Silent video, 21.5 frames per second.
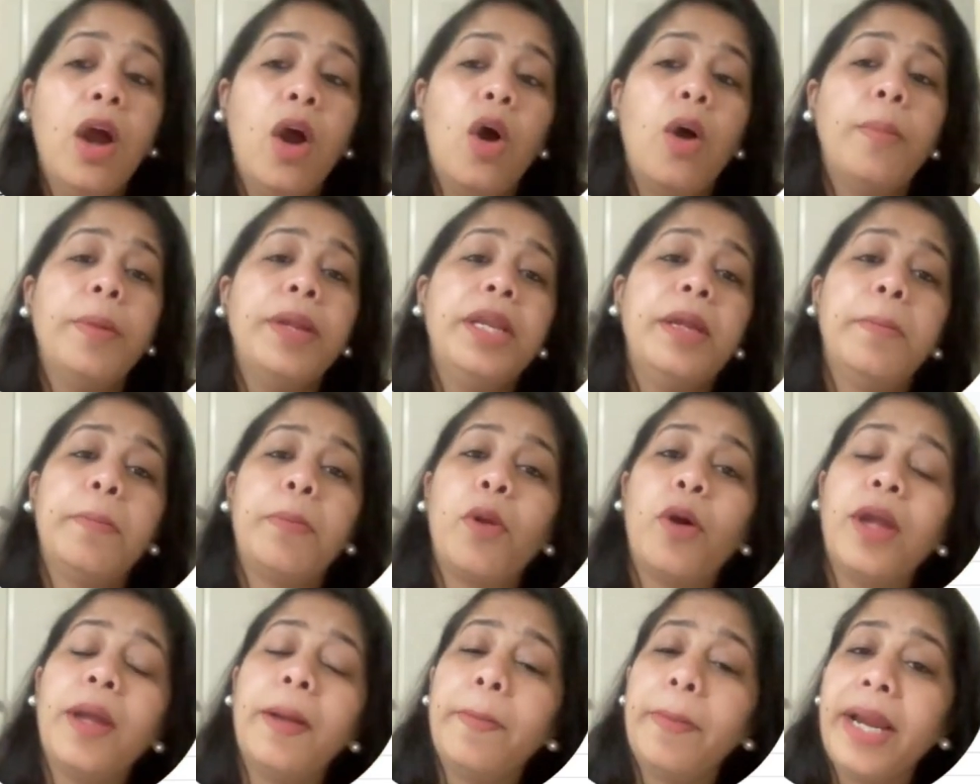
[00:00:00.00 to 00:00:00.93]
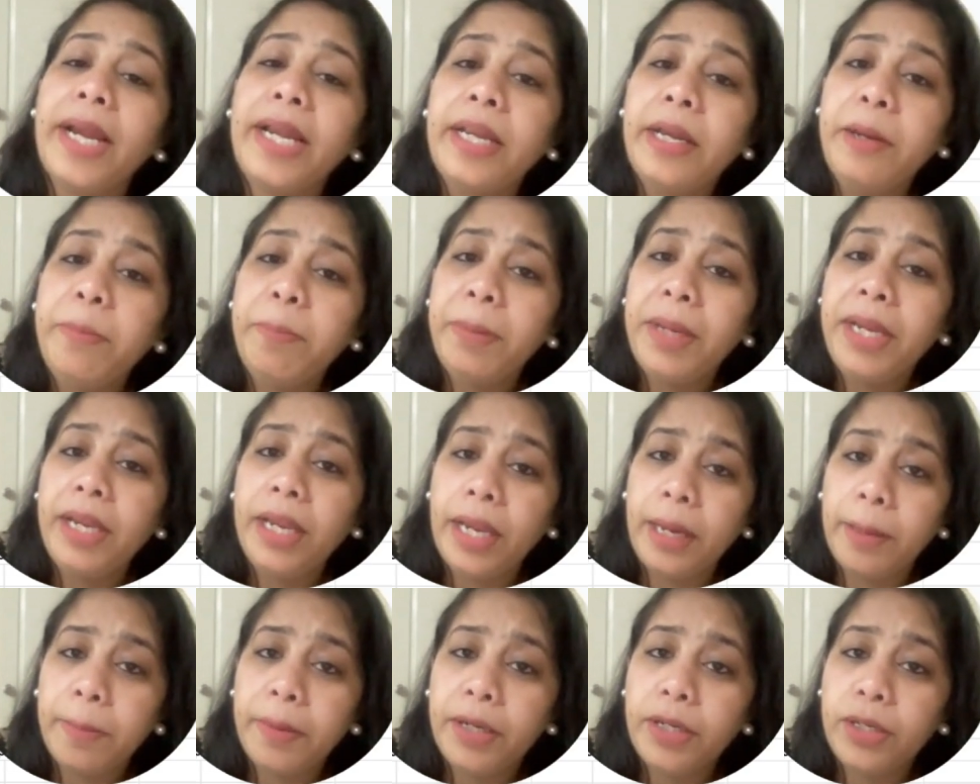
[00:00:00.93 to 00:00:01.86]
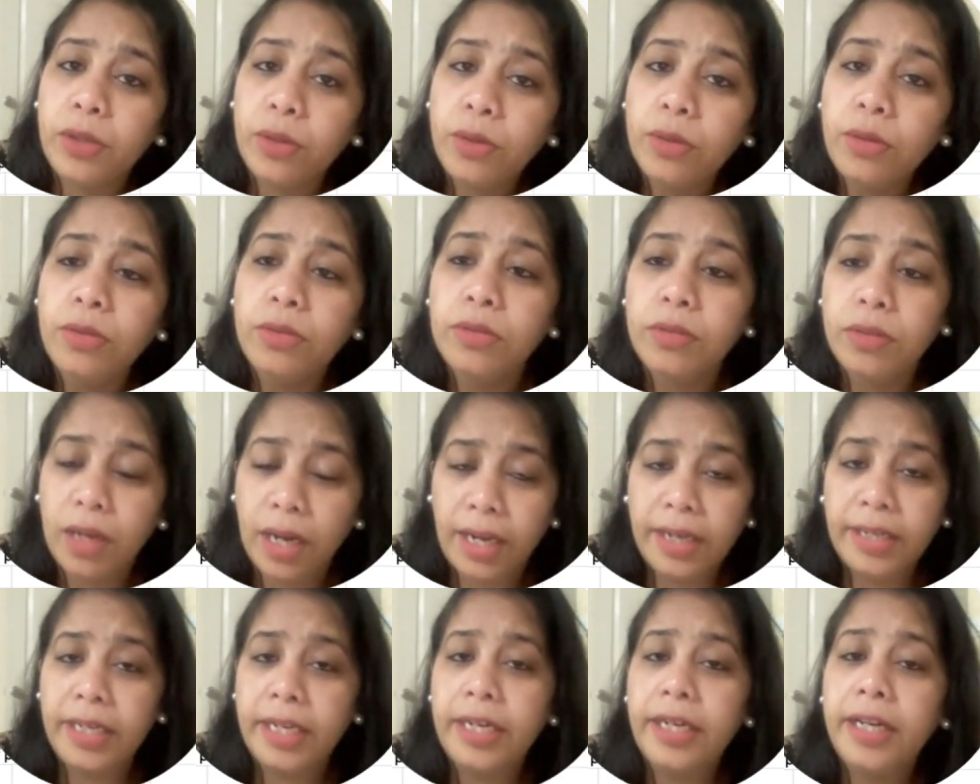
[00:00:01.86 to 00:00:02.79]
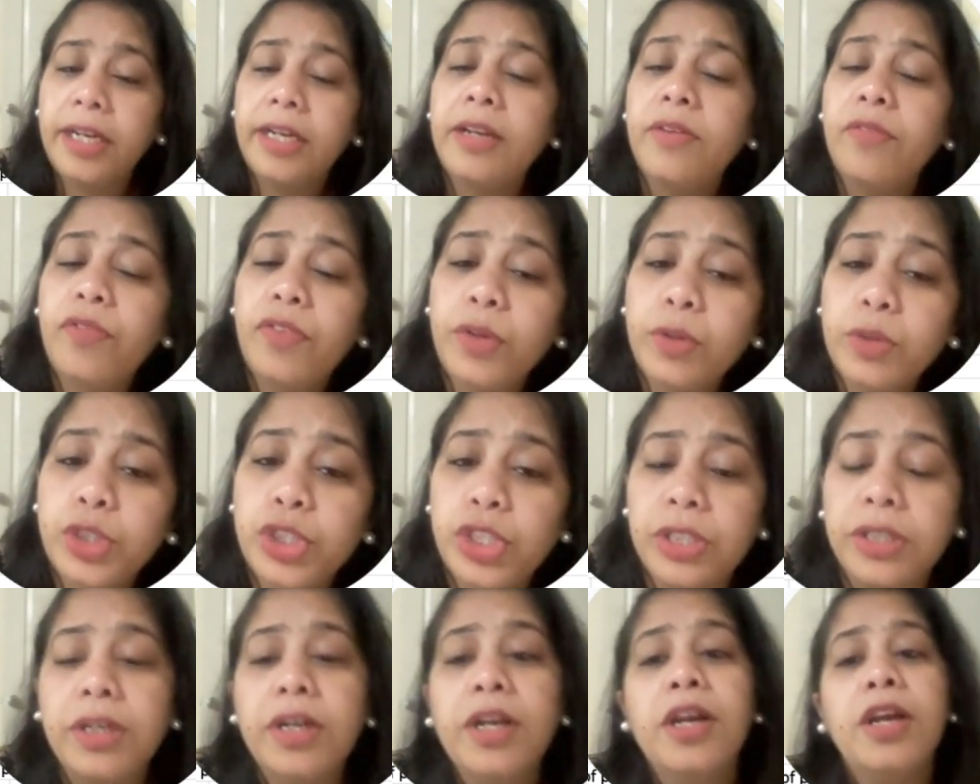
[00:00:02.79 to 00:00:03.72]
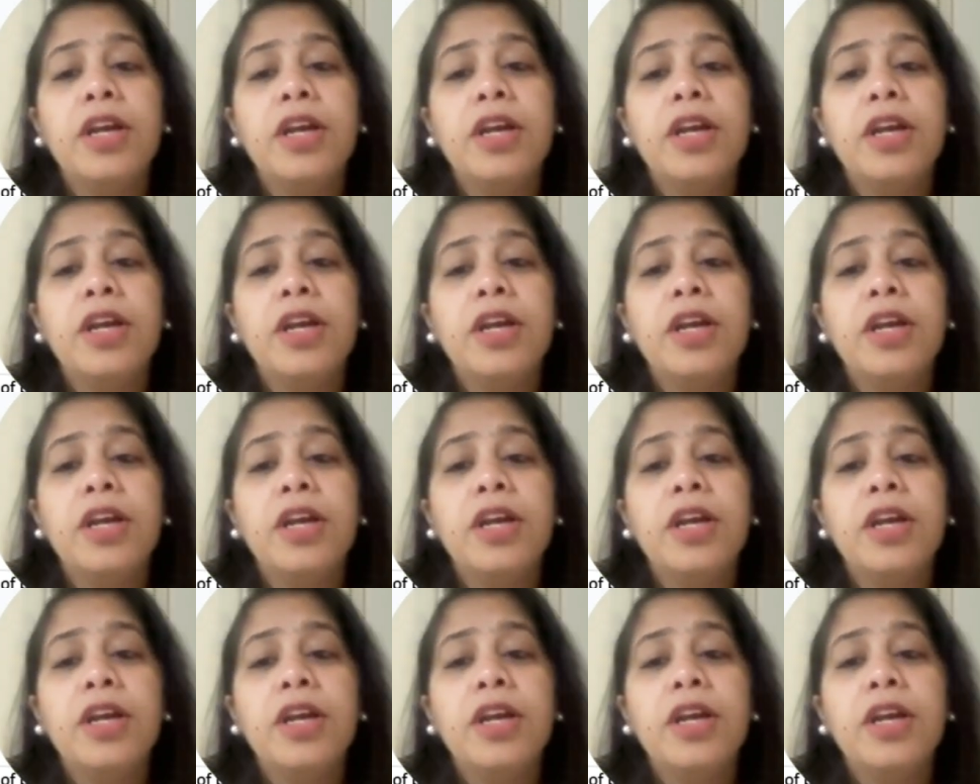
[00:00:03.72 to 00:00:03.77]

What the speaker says: how many employee I might be able to I need in future.